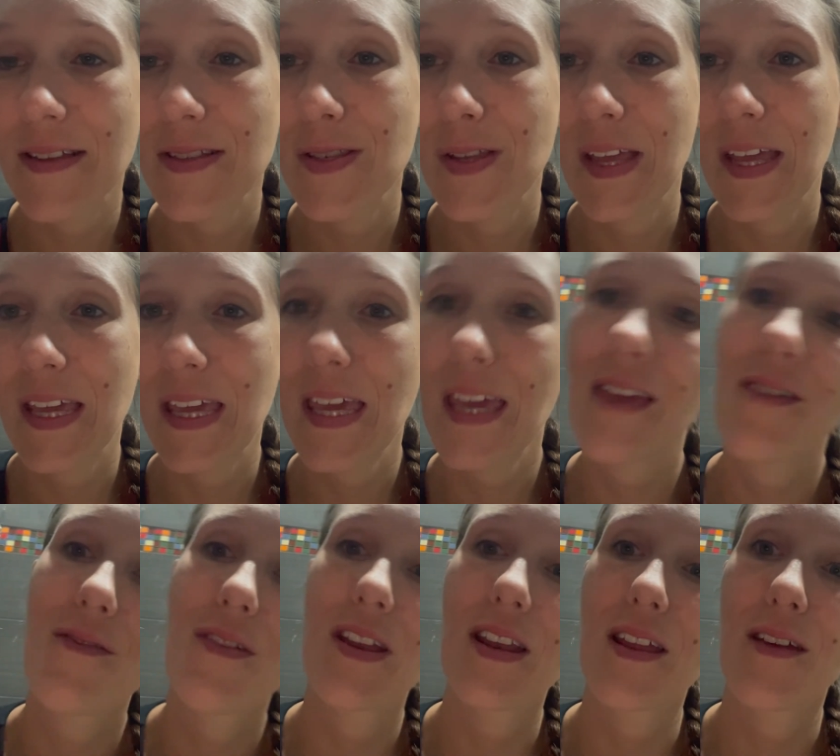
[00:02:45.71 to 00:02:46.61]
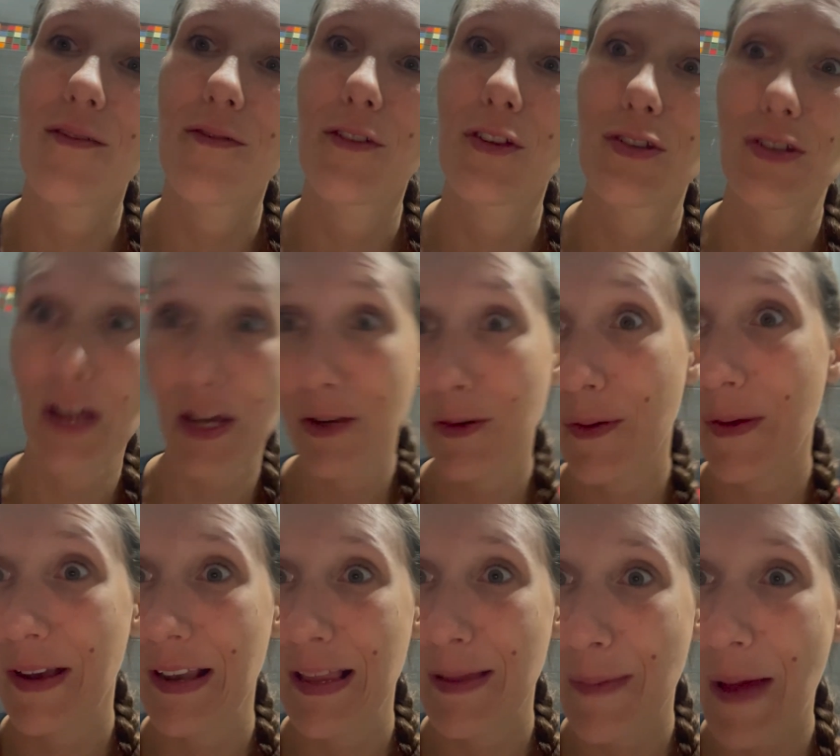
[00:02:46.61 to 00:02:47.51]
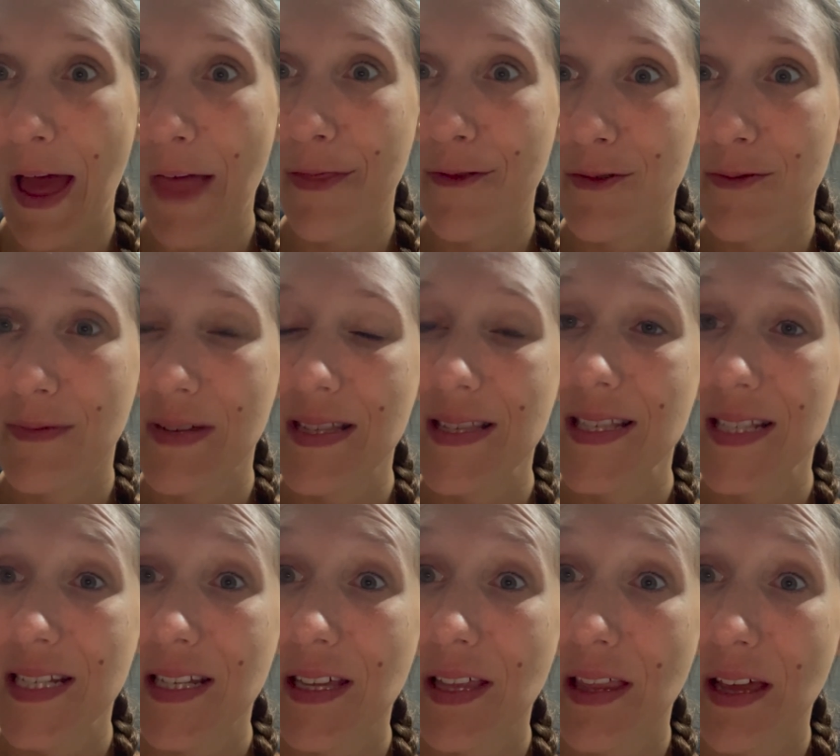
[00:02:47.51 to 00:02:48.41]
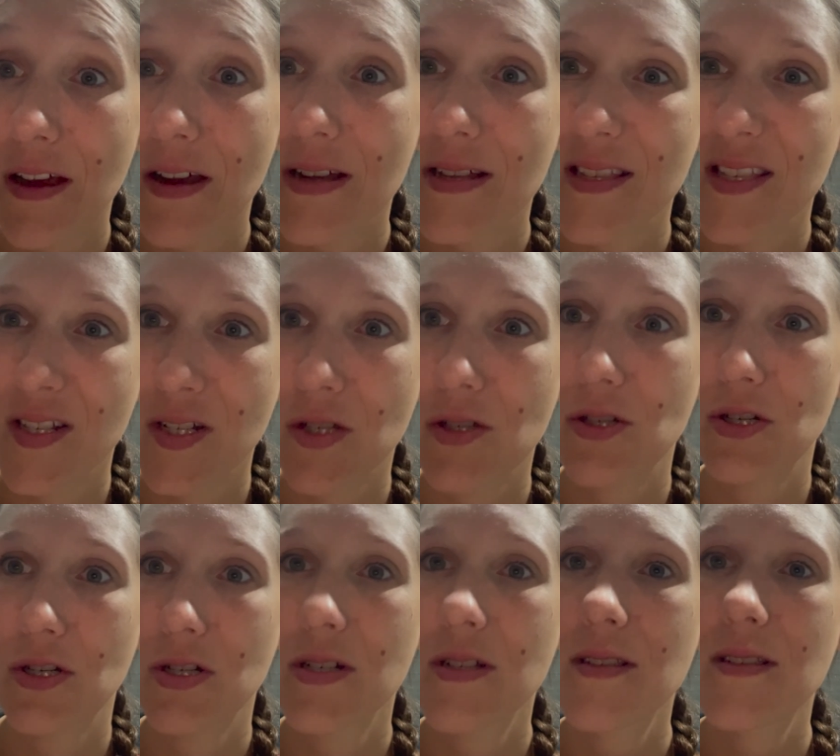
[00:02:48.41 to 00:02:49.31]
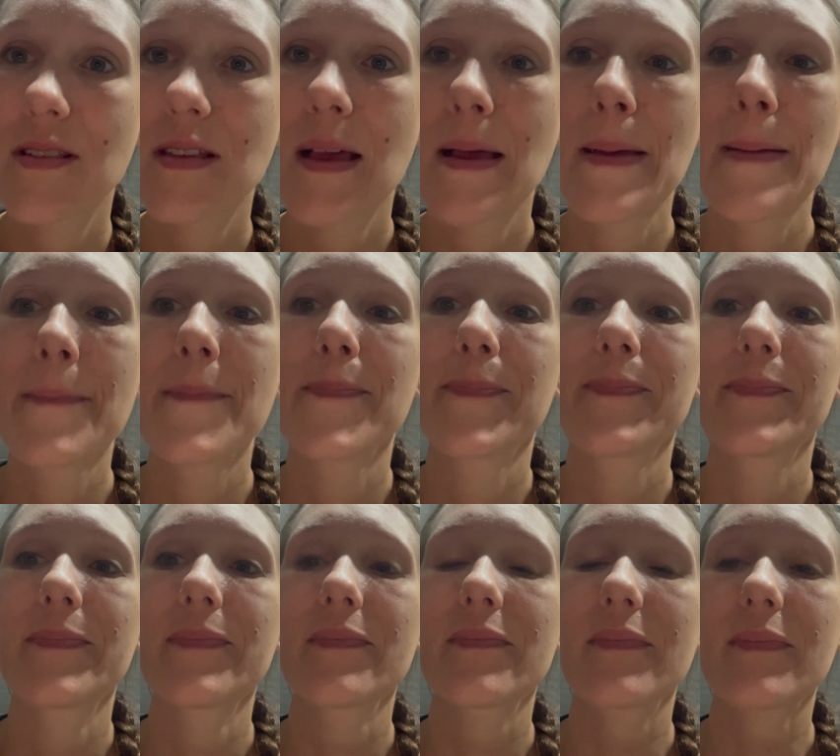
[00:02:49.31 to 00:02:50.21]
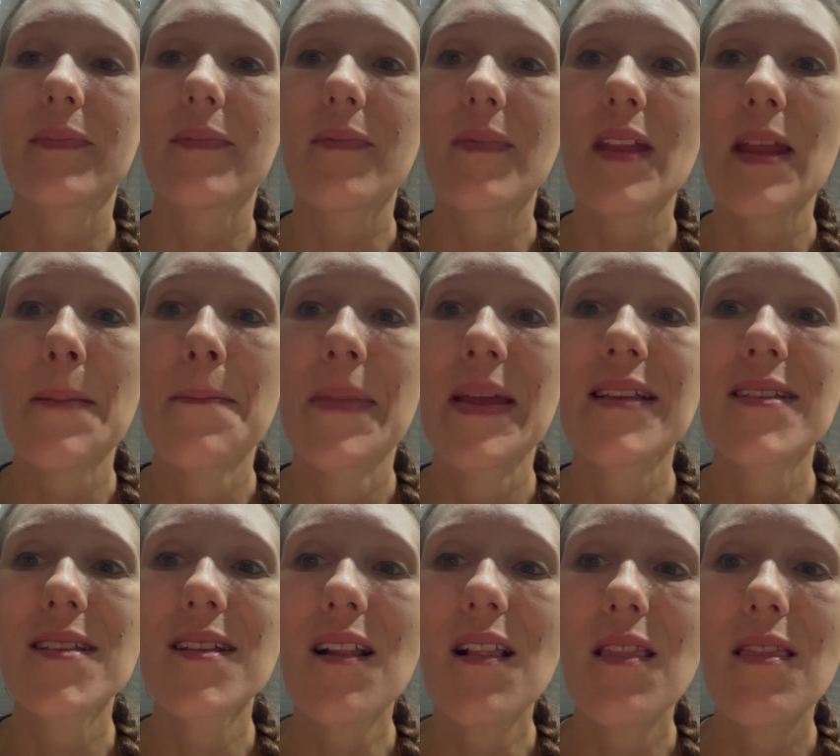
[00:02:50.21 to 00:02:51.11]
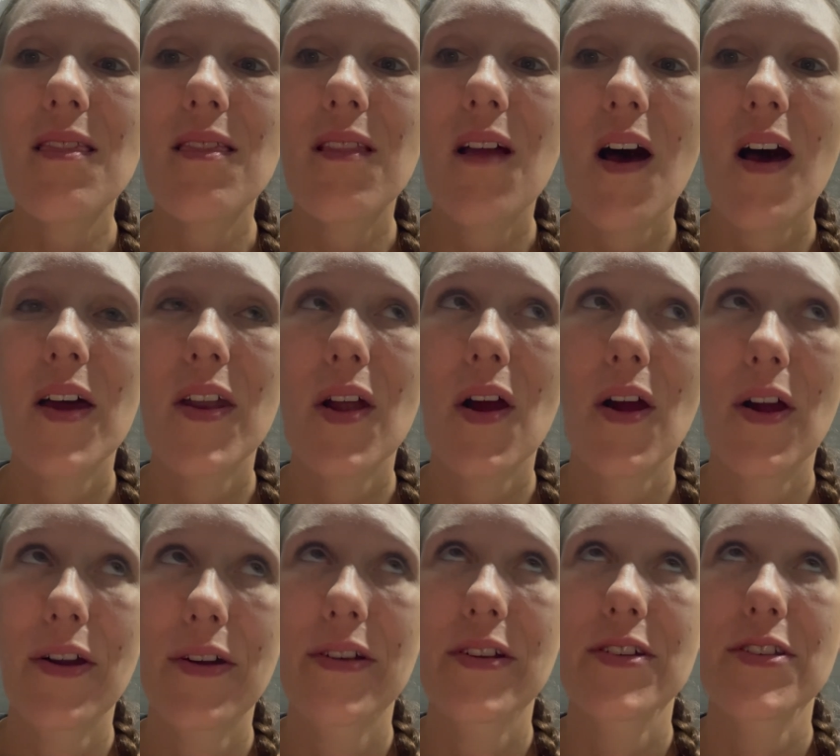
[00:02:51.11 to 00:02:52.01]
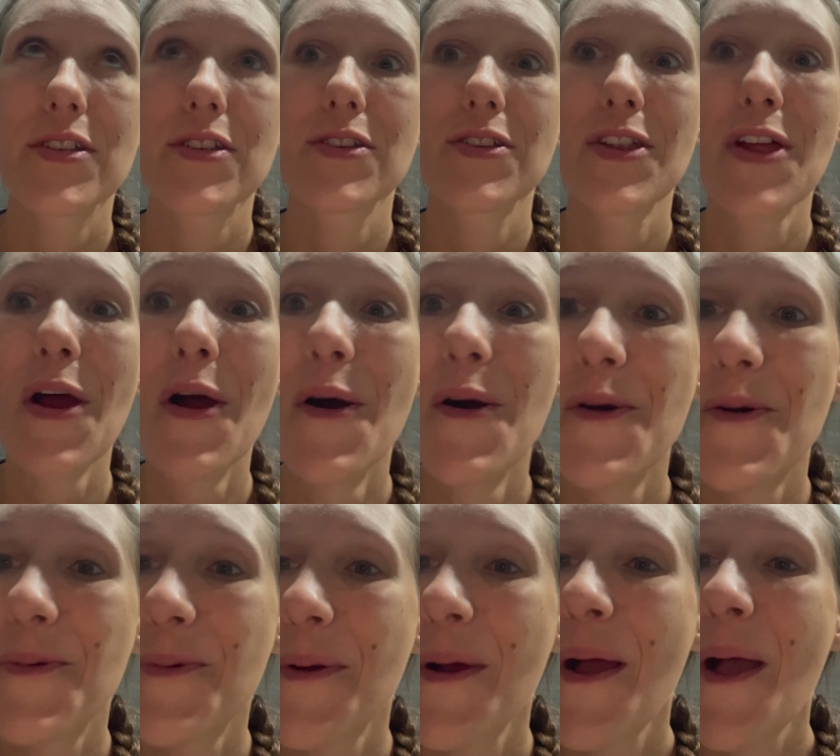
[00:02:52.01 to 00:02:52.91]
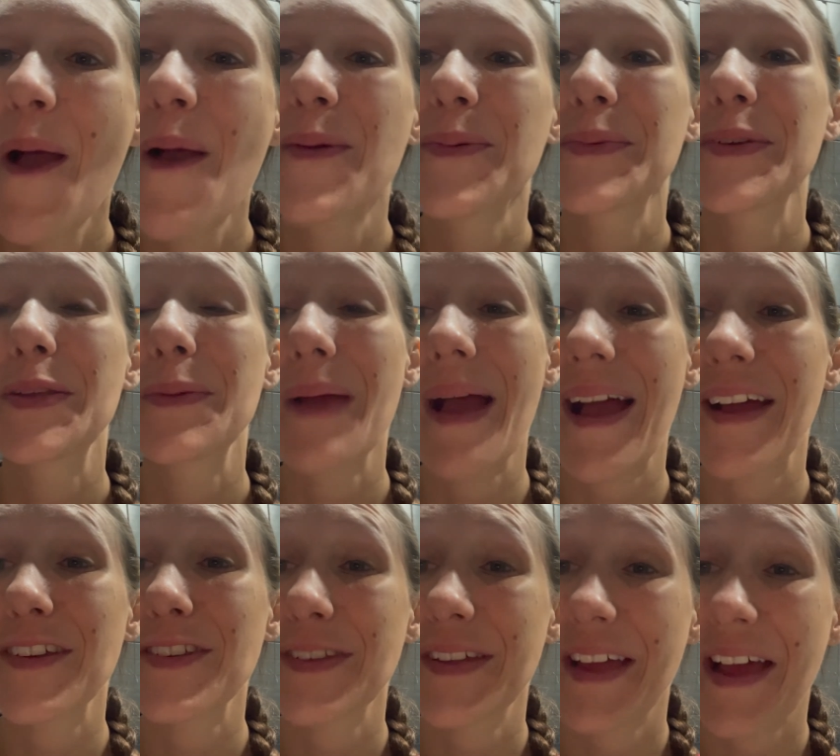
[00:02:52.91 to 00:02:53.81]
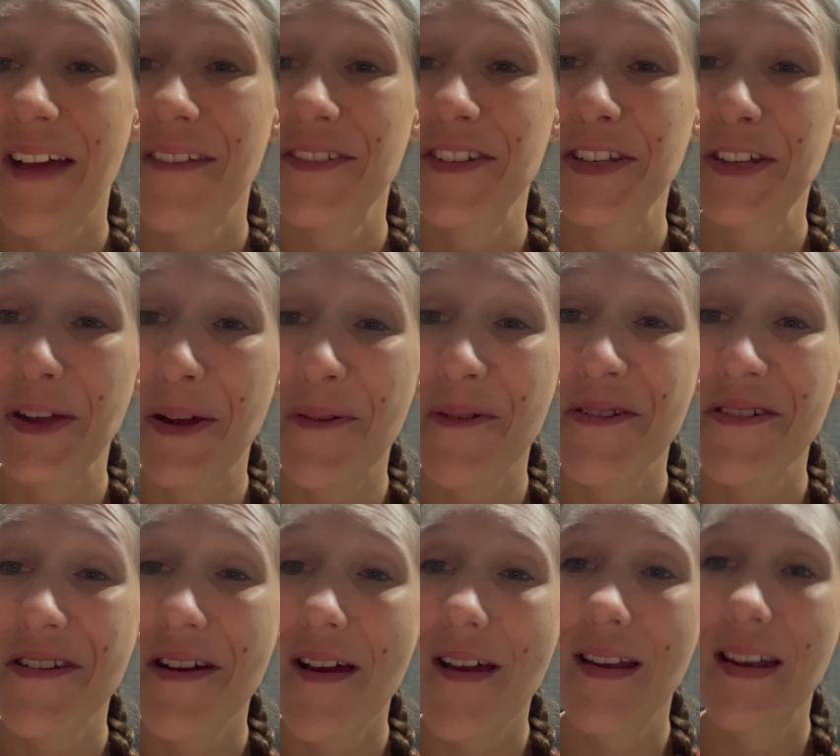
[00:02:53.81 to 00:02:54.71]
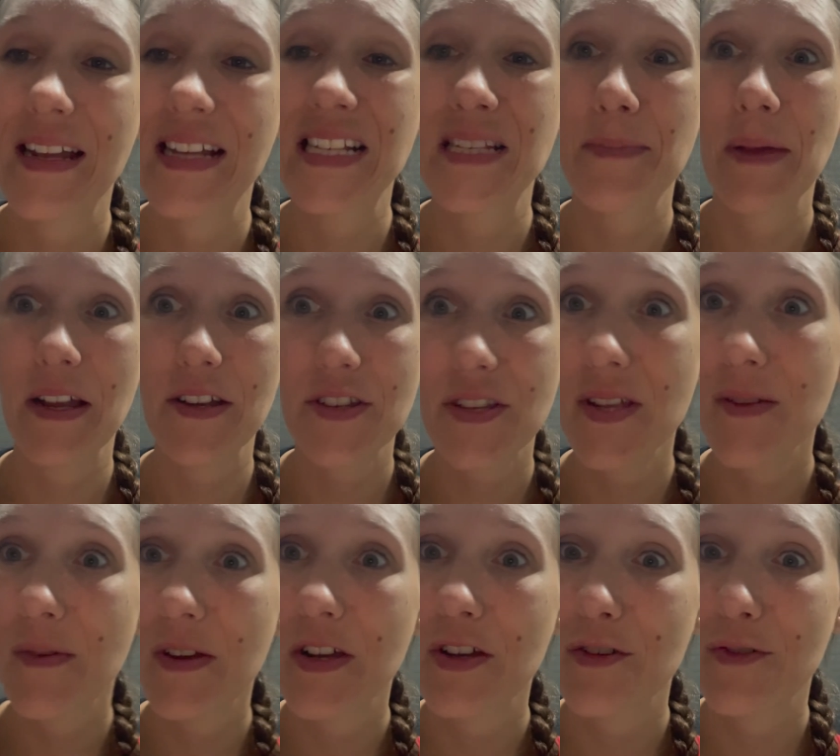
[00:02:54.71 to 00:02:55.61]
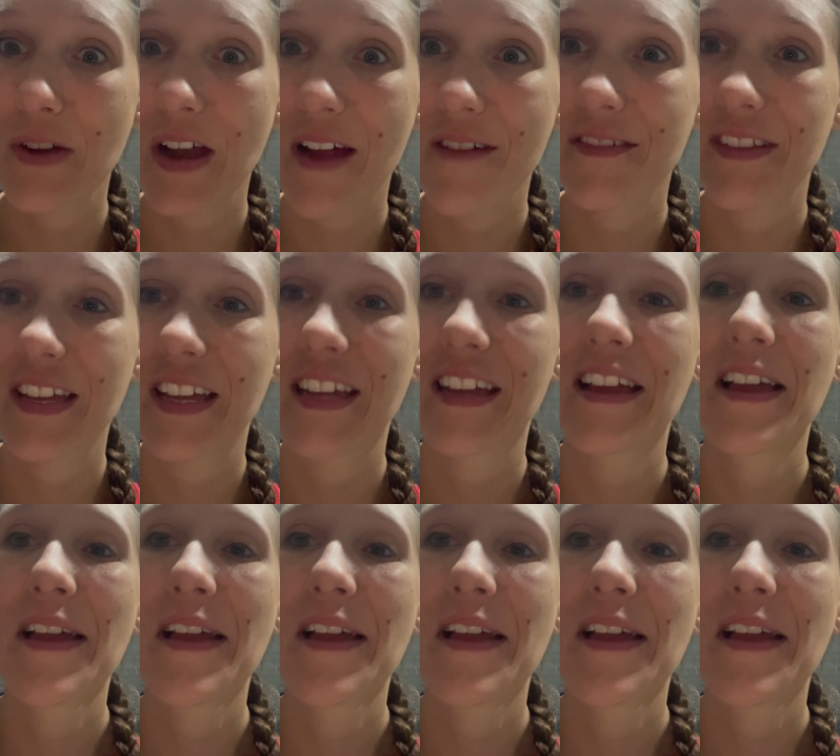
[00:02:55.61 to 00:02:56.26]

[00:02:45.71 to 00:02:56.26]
So like, even if you're done going to the bathroom, it's still there and it still hurts. It makes it a lot harder to know when you actually have to go or not, especially when you're traveling.